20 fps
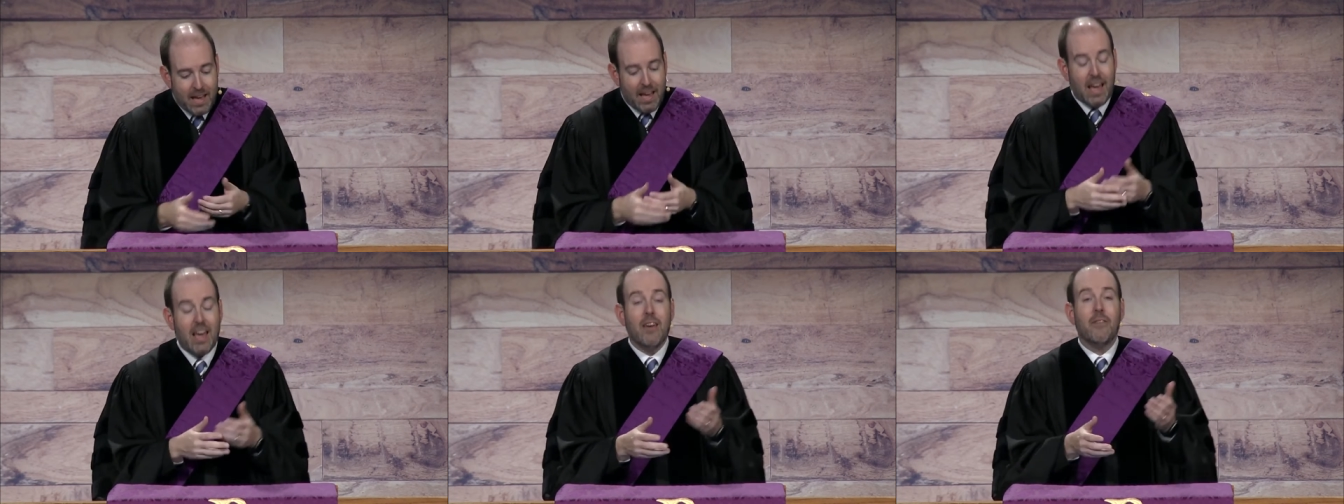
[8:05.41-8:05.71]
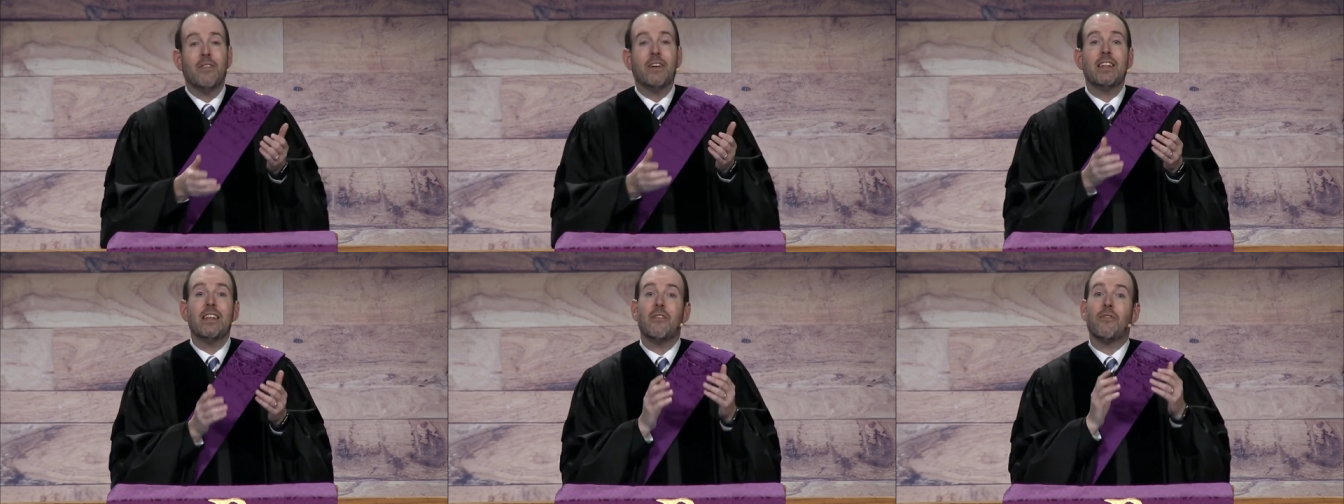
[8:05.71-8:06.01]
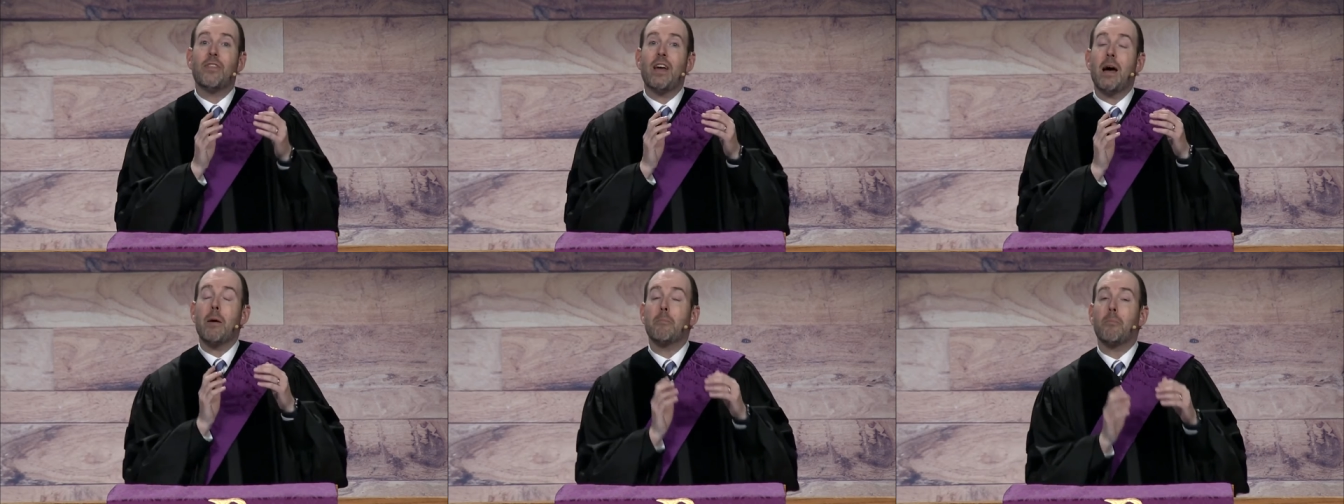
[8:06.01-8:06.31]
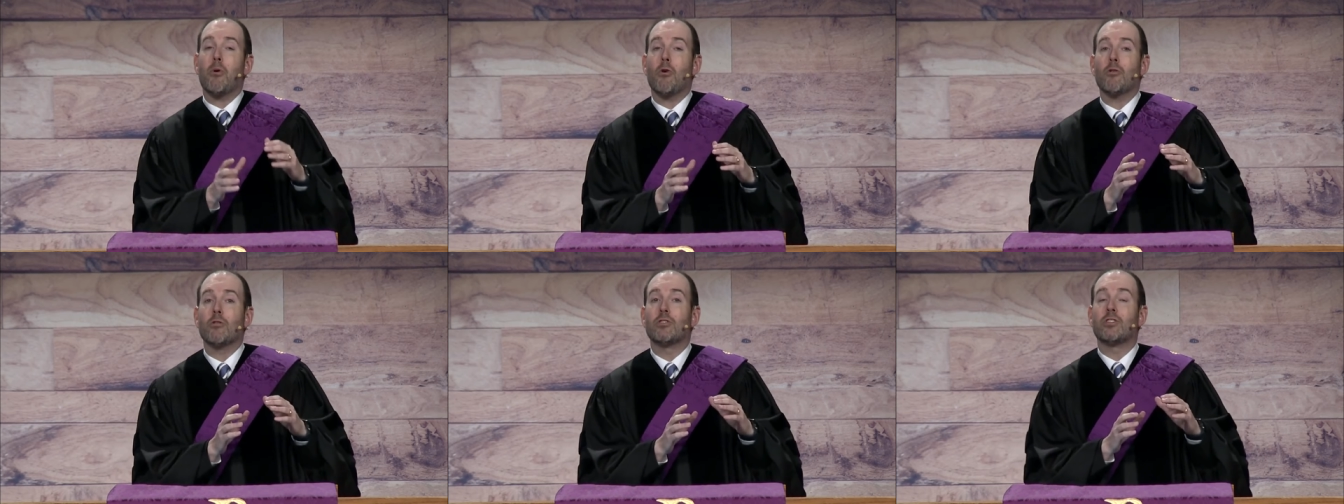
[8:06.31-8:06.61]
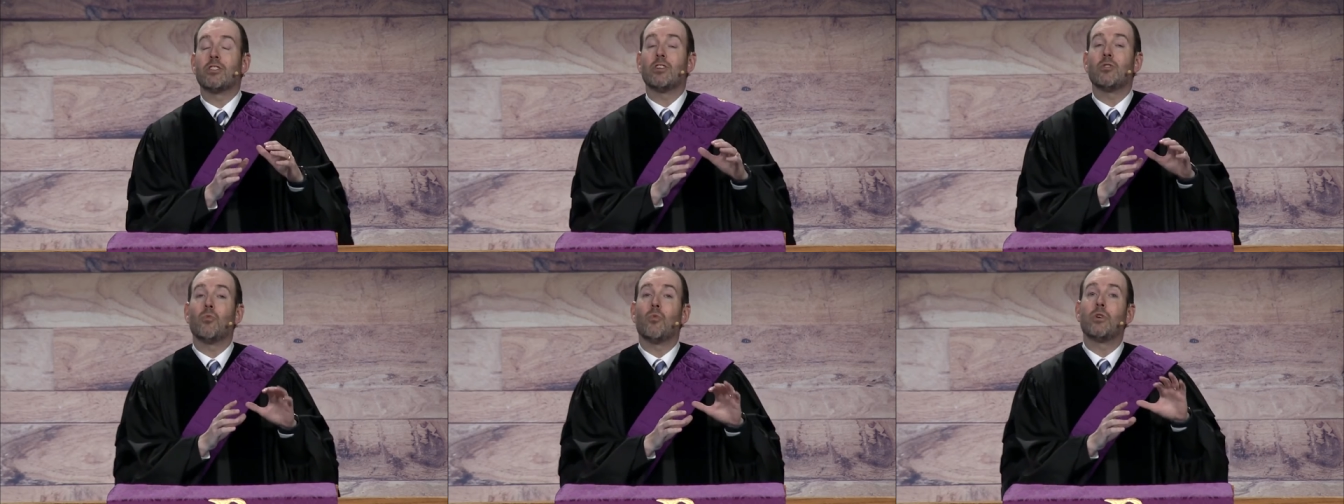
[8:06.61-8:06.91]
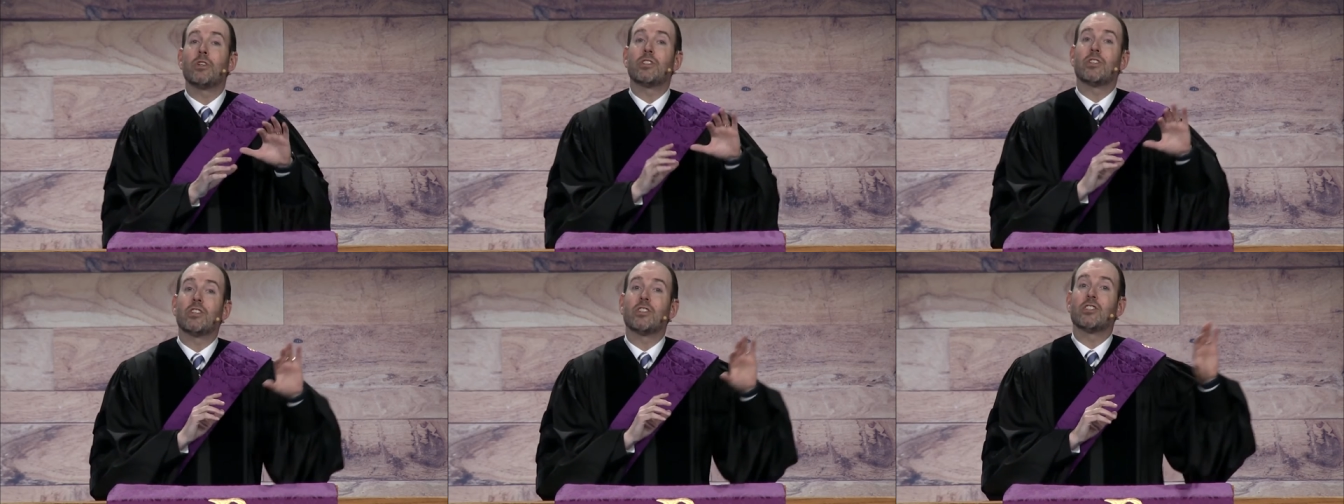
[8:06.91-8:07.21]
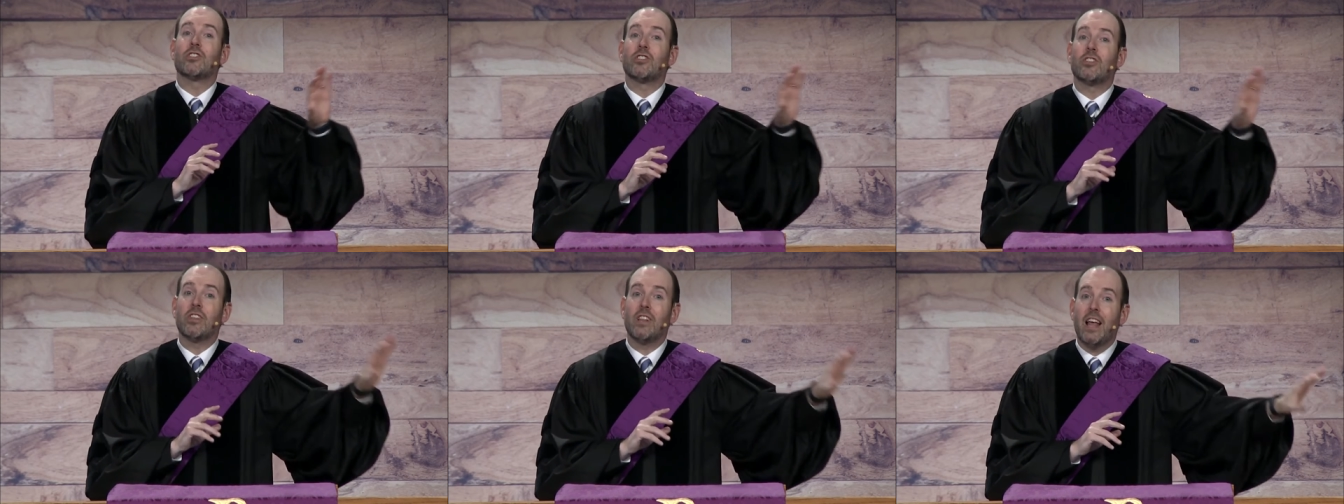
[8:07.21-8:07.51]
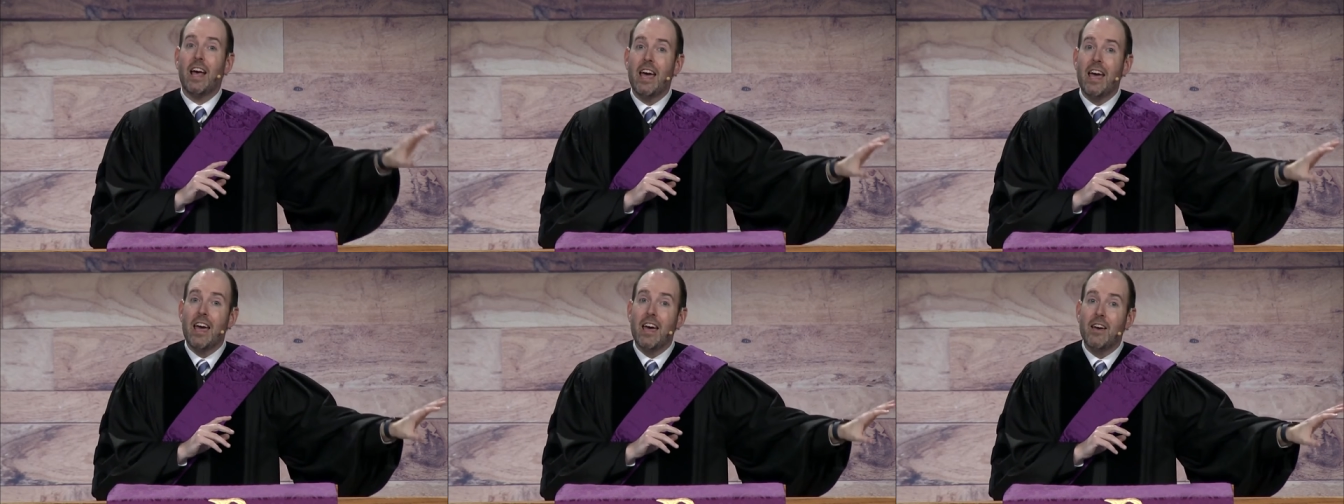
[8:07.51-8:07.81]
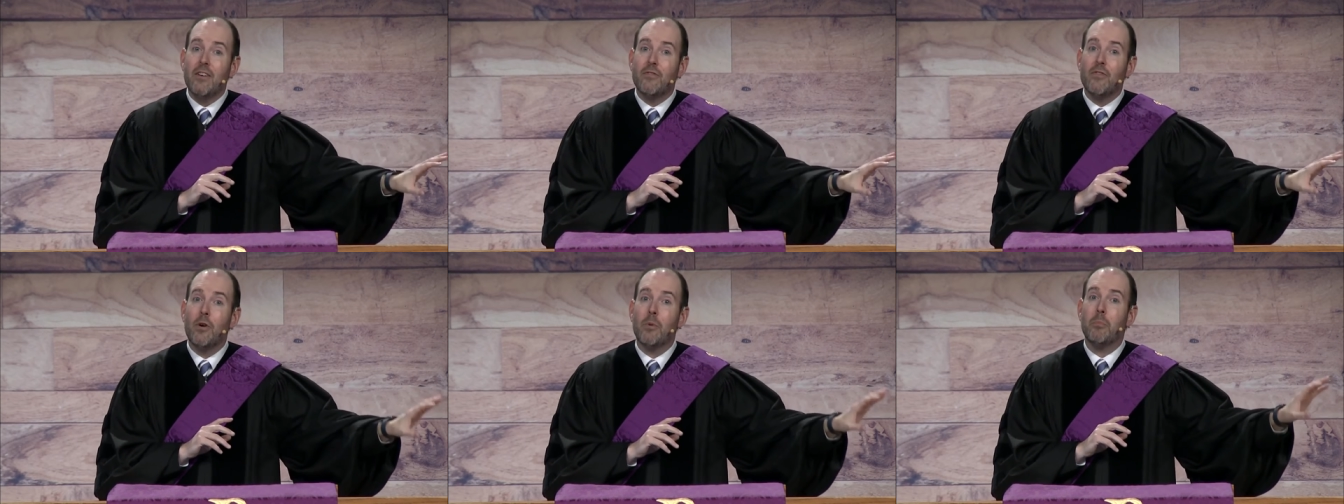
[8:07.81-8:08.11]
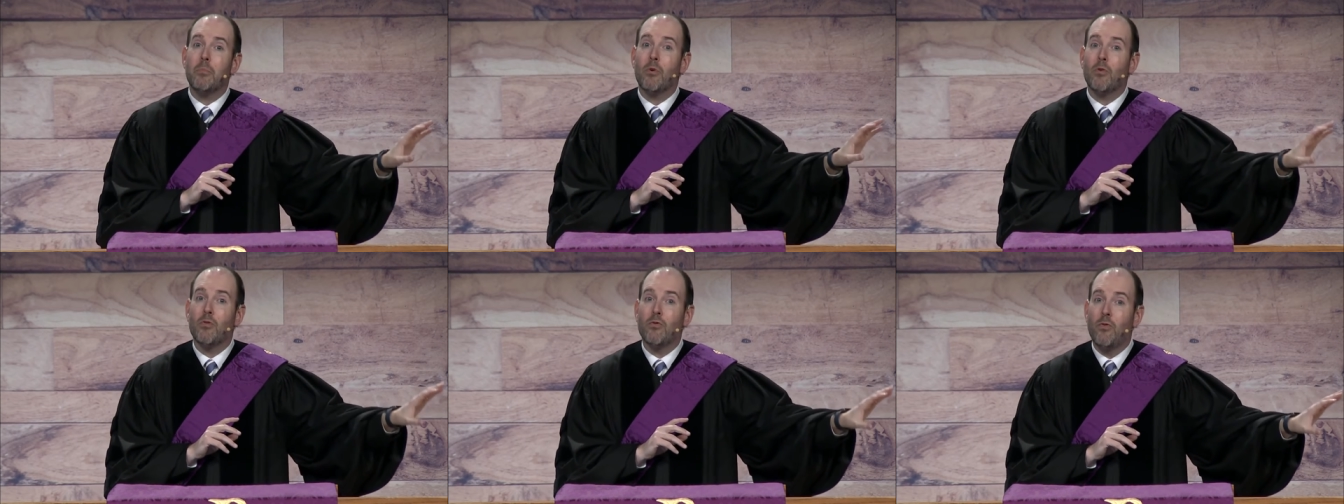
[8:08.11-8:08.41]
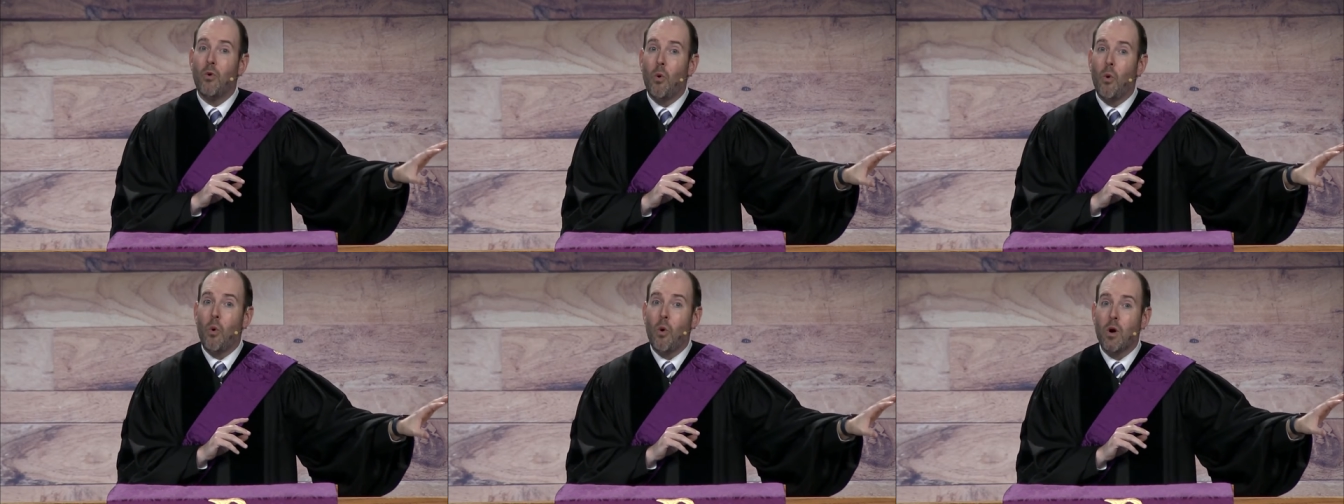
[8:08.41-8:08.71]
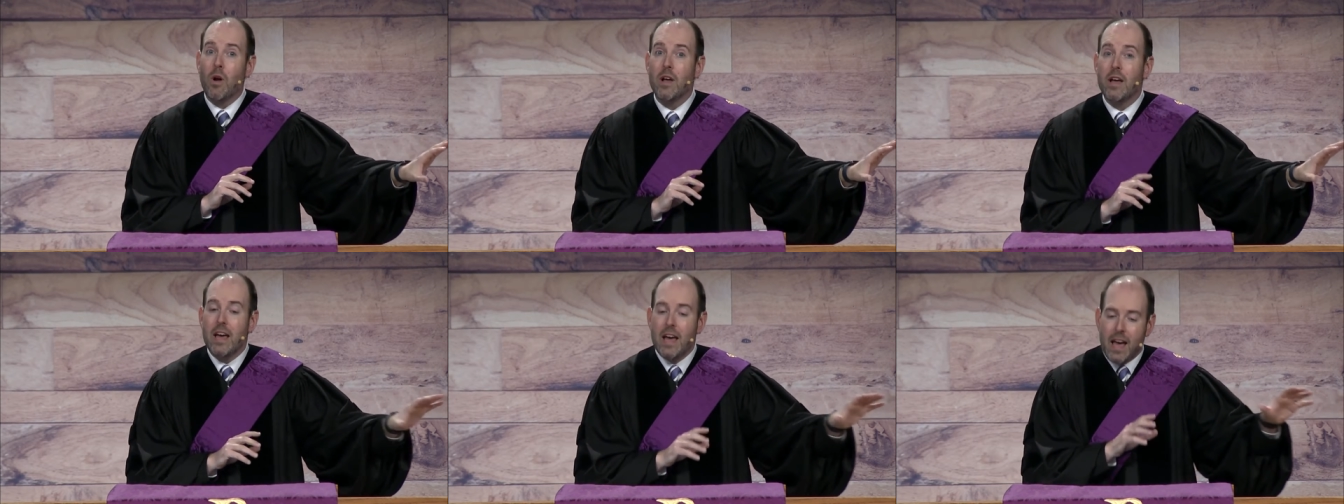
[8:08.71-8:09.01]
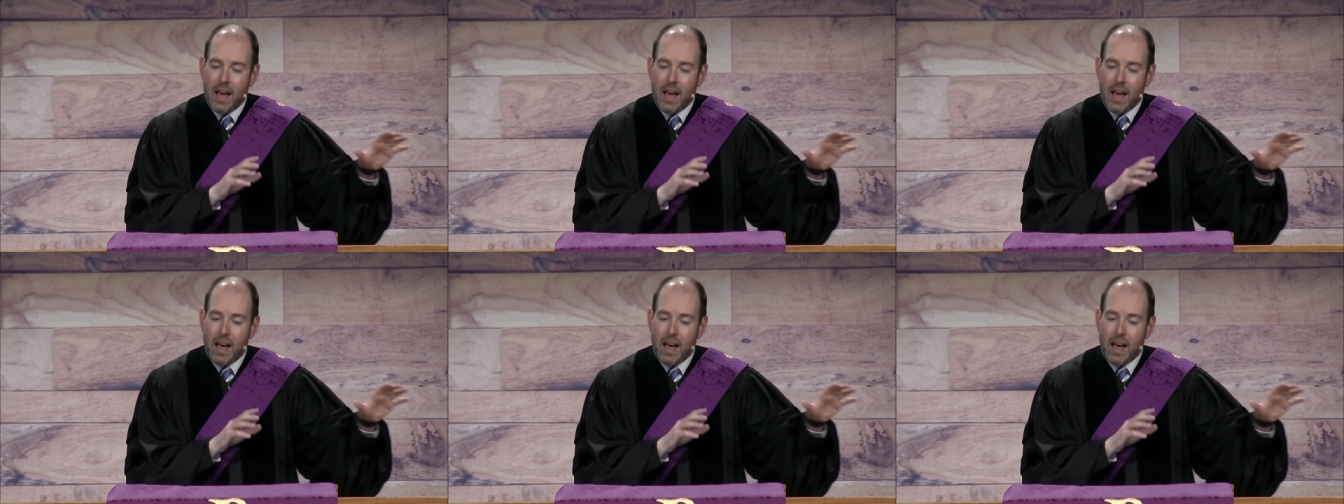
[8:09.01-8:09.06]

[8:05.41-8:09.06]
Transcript: Even if that person was a slave before,